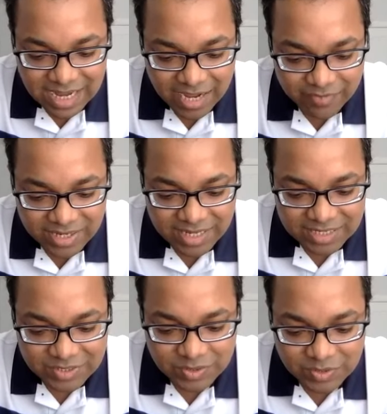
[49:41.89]
I would
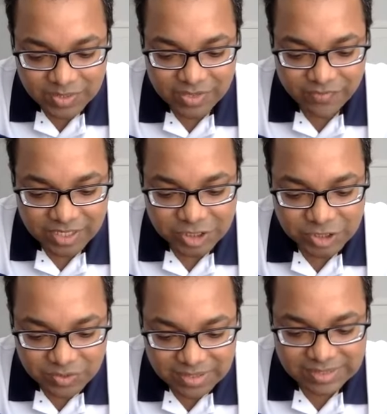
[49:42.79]
like to know if I
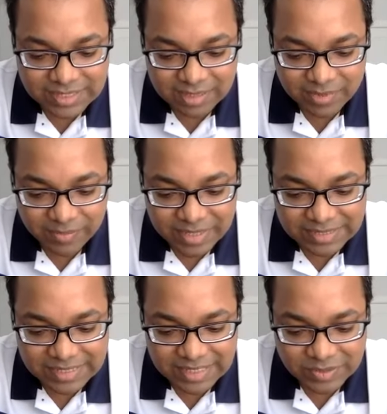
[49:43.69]
should start my
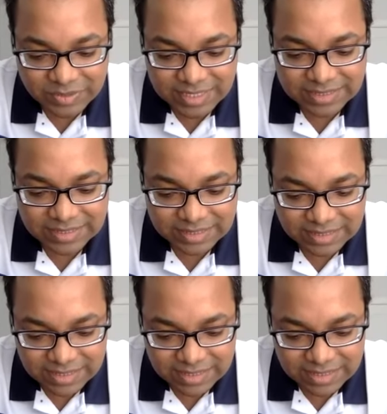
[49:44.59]
PhD as soon as